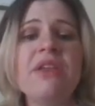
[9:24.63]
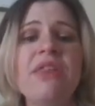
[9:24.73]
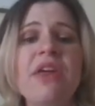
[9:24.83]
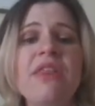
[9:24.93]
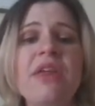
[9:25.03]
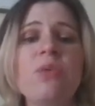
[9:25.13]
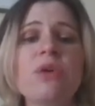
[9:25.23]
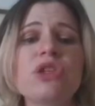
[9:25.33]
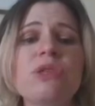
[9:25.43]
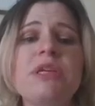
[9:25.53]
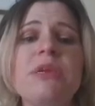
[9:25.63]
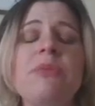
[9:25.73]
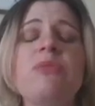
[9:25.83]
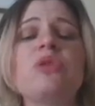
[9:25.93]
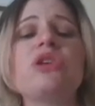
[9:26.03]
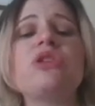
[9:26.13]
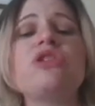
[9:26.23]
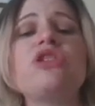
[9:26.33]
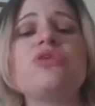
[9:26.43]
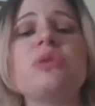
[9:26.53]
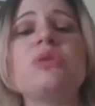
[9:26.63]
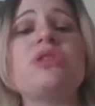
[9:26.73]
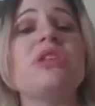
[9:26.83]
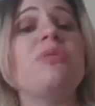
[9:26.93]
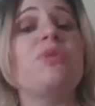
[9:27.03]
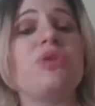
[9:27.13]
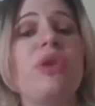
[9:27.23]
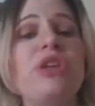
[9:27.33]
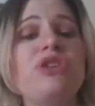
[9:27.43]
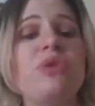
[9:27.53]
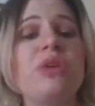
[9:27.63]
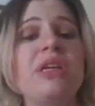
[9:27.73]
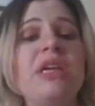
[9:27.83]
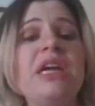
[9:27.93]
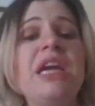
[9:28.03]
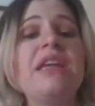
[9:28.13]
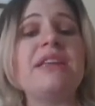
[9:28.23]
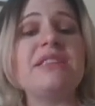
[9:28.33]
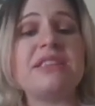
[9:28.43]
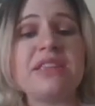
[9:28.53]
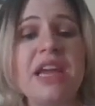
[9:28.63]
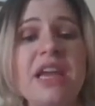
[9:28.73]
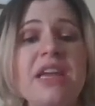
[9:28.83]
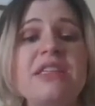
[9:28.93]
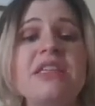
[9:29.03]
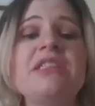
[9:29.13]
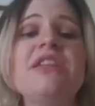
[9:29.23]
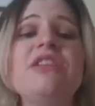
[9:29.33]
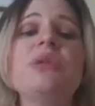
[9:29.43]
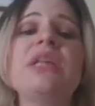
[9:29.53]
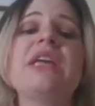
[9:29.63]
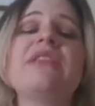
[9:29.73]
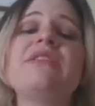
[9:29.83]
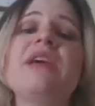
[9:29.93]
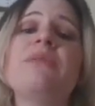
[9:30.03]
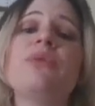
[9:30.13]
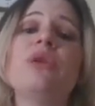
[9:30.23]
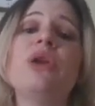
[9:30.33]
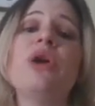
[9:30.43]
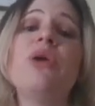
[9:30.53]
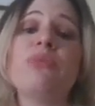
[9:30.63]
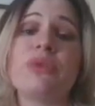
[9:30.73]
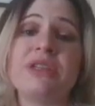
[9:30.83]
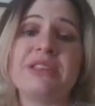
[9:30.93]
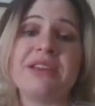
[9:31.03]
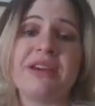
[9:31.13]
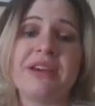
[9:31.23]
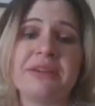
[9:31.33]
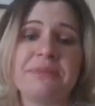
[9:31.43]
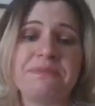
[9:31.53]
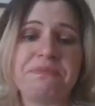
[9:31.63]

Then they worshiped him and returned to Jerusalem with great joy, and they stayed continually at the temple, praising God."